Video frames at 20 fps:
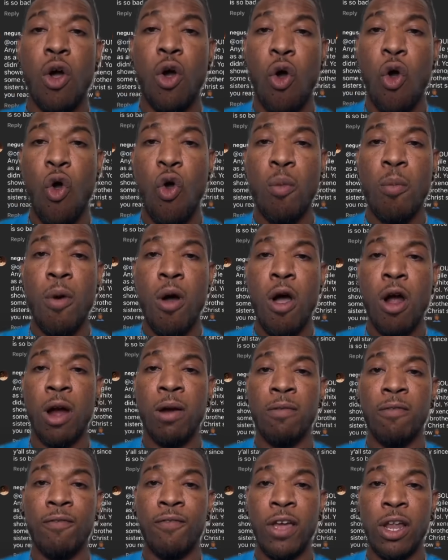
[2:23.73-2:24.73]
Omar
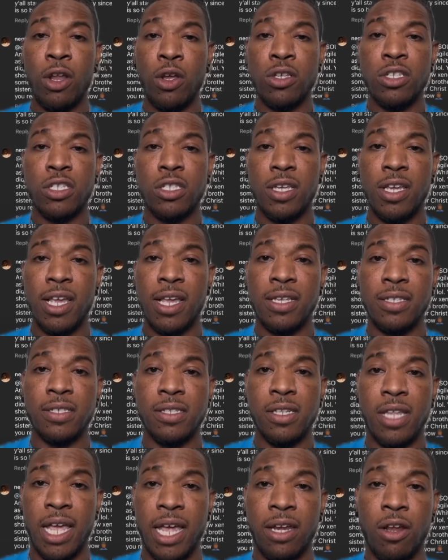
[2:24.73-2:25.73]
Velos is
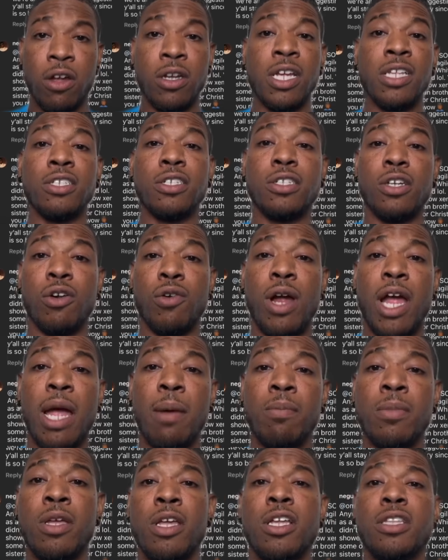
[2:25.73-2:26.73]
dead, on Instagram,